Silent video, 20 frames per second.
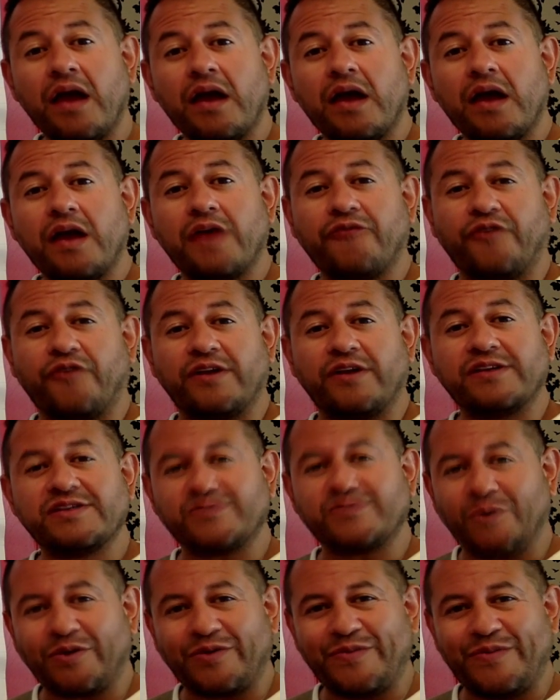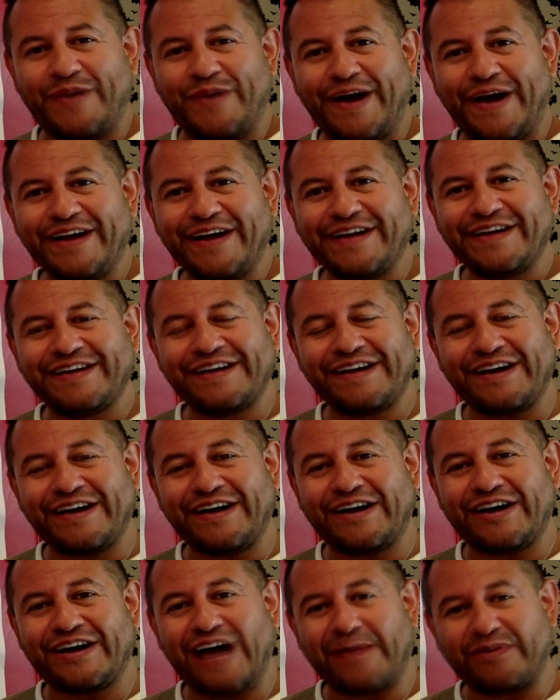Hey friends, welcome back.
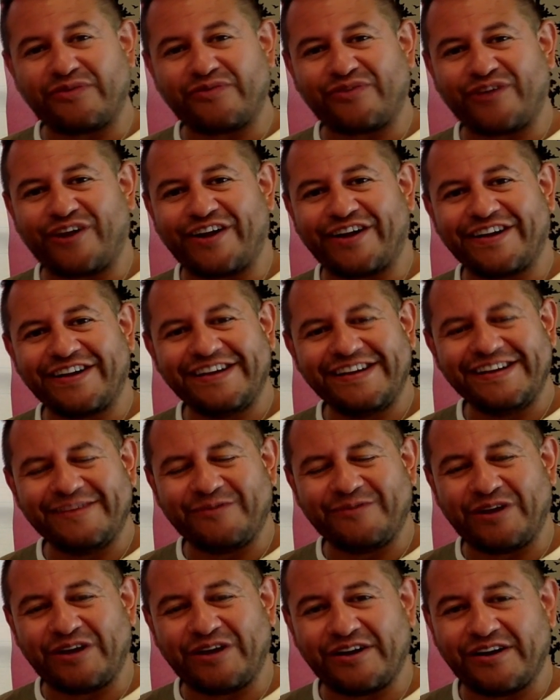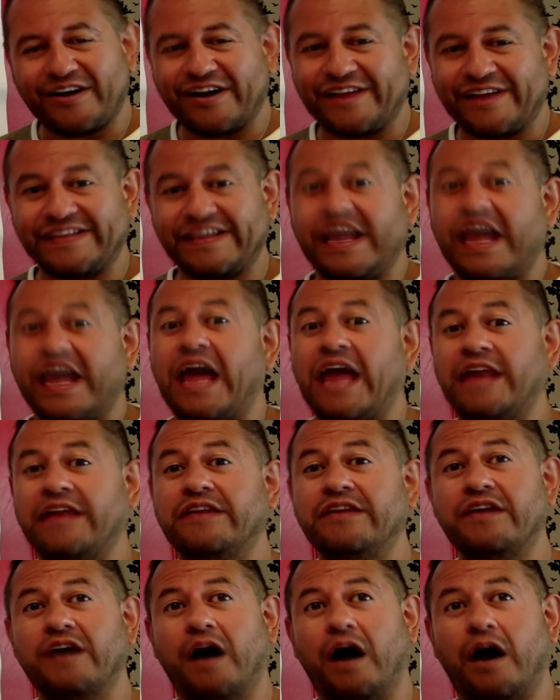Happy Friday. We are at the
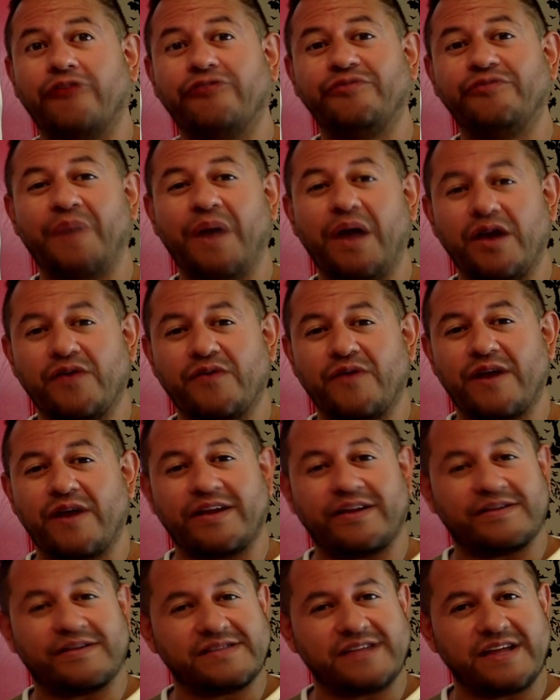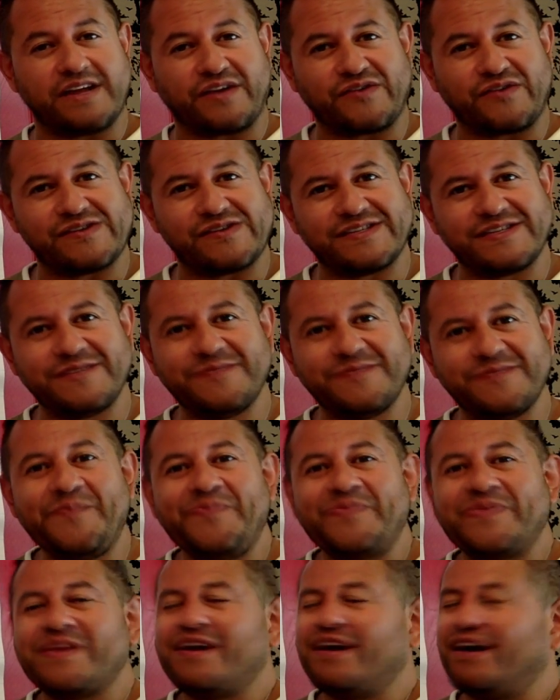end of May already. Isn't that crazy?
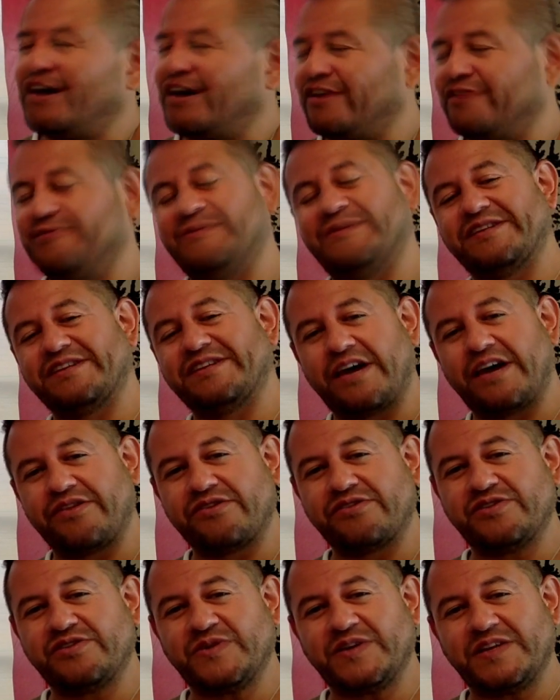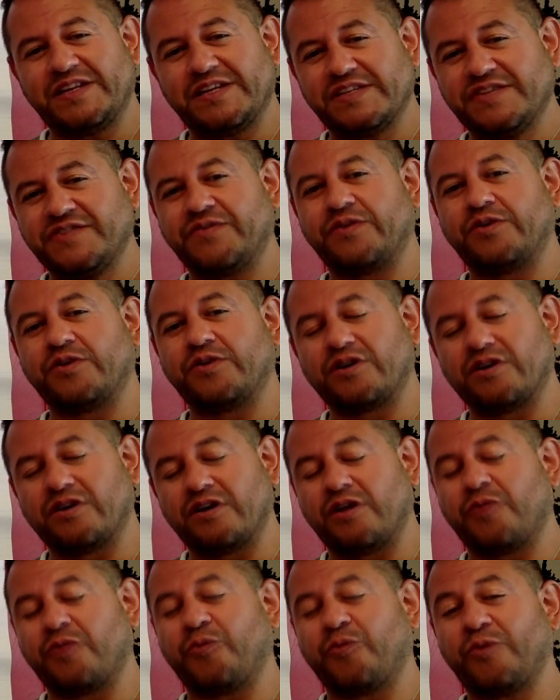We've been together doing this for
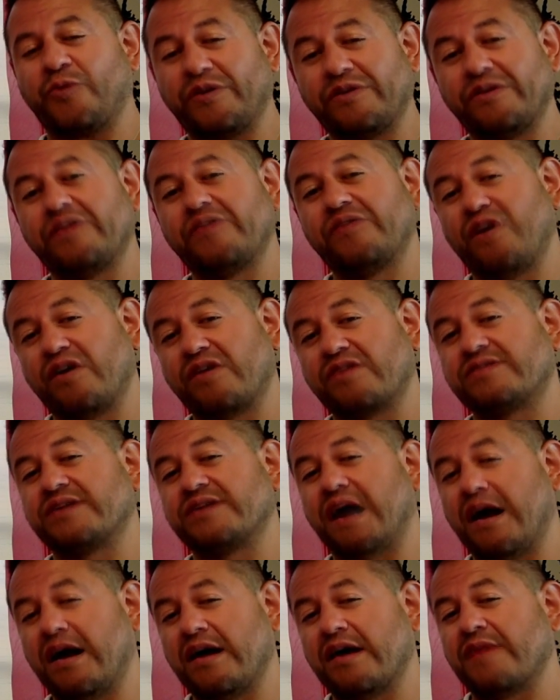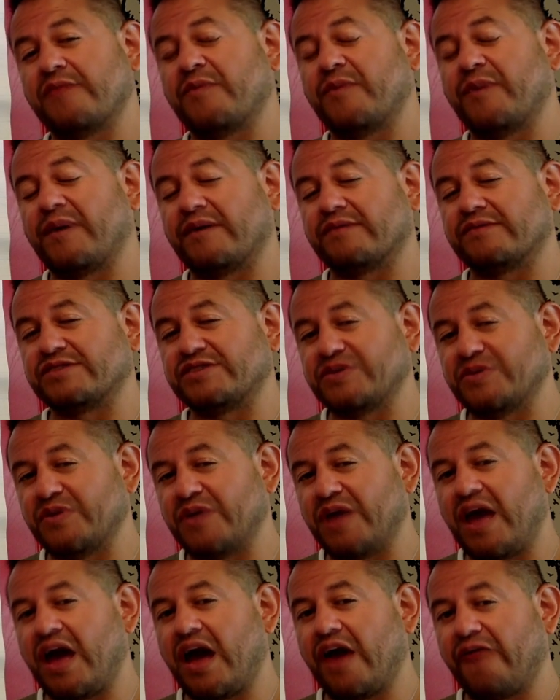a really long time, about 2.5
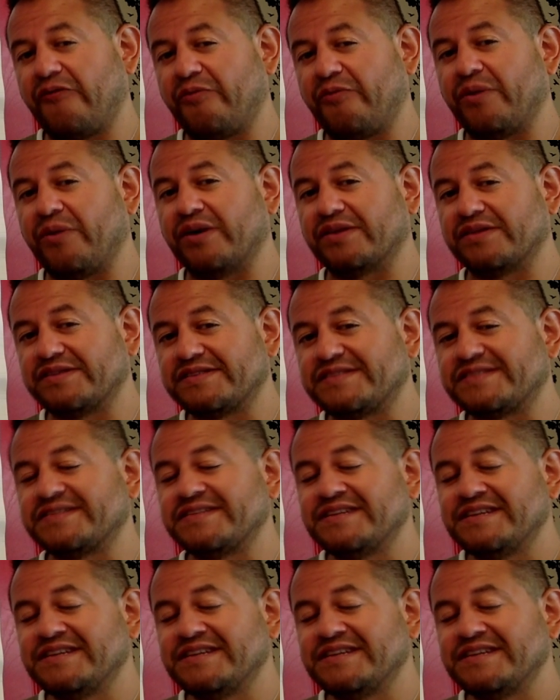months.